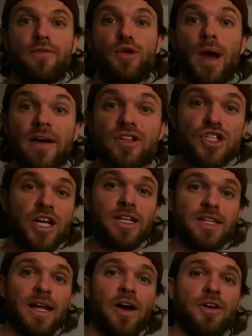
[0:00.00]
If you haven't
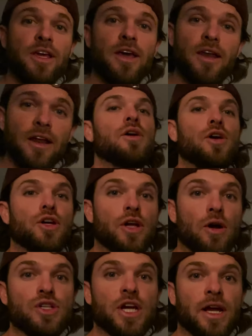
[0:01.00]
checked it out yet,
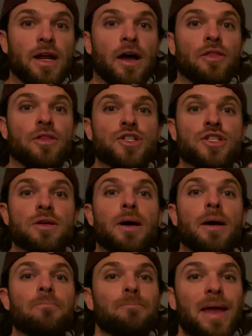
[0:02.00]
go check it out. There's some
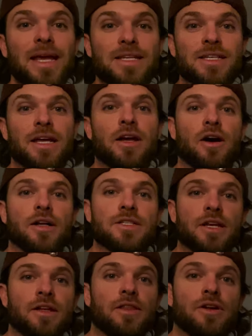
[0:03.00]
amazing
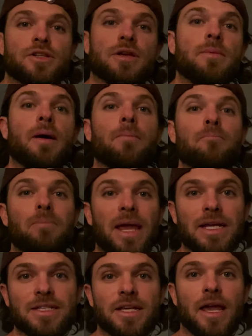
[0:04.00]
content in there, some
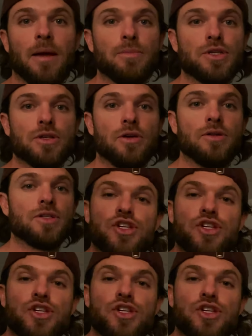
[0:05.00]
amazing episodes.